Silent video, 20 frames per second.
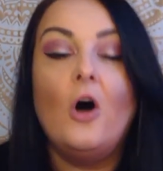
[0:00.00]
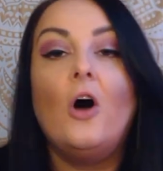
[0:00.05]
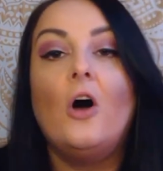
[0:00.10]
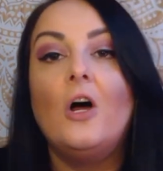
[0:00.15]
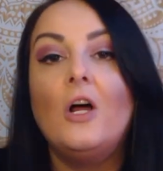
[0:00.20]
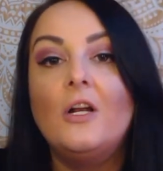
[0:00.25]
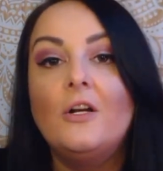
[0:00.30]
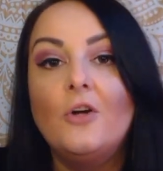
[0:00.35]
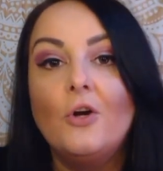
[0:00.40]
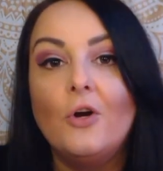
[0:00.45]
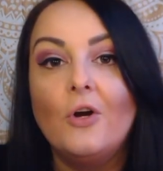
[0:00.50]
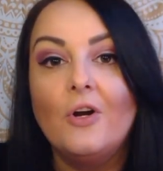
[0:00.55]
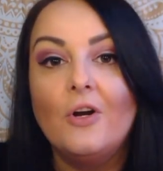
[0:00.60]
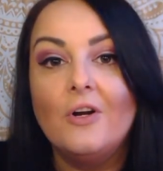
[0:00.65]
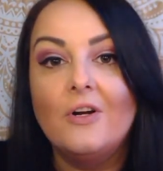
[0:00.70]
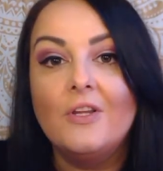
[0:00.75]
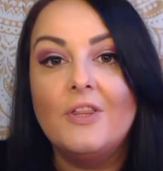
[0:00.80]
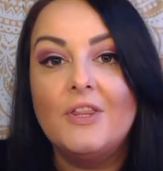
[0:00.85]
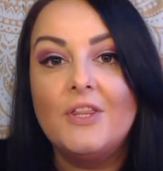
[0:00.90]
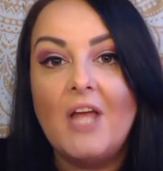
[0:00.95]
on
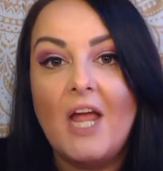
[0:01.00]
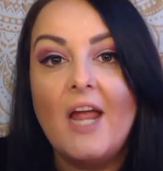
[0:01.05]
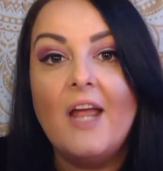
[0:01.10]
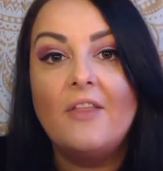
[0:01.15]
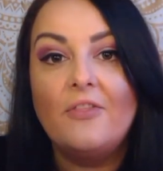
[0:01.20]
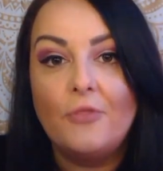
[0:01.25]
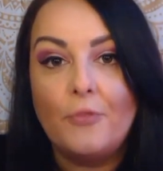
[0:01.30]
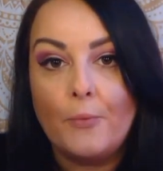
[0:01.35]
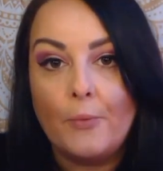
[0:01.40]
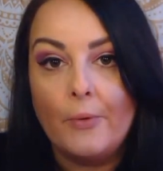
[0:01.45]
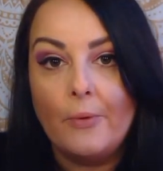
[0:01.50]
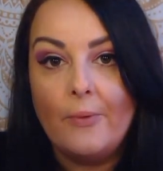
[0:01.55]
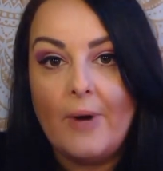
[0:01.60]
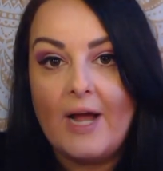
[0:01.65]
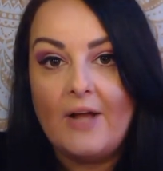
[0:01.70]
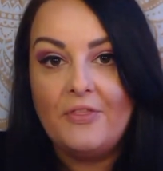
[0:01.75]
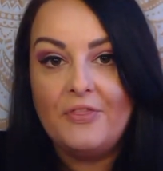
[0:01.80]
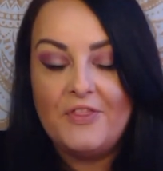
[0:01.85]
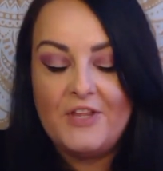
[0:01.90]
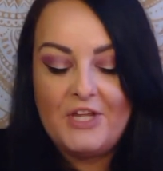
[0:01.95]
earth and
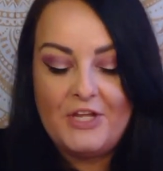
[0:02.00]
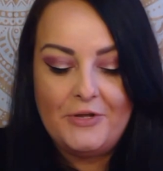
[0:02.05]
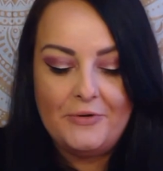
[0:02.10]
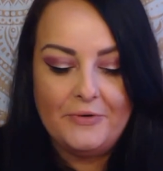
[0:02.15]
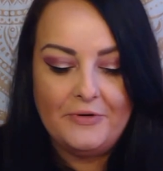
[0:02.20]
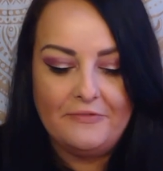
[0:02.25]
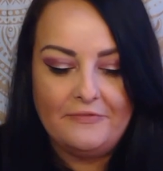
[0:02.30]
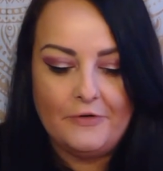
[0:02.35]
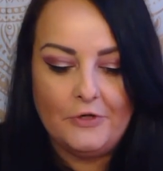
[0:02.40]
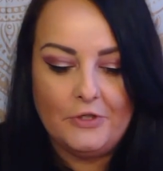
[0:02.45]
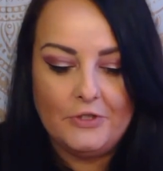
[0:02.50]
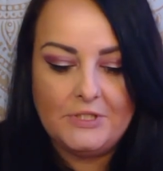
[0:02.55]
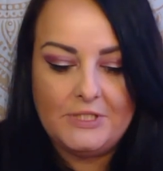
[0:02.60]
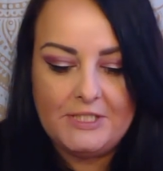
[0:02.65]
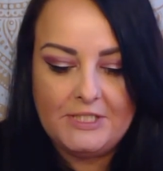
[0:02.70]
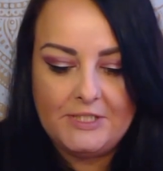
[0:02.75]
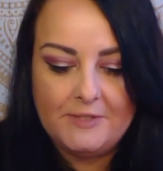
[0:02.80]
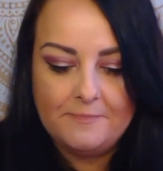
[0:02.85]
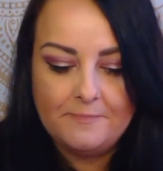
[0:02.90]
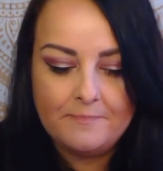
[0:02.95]
throughout the universe.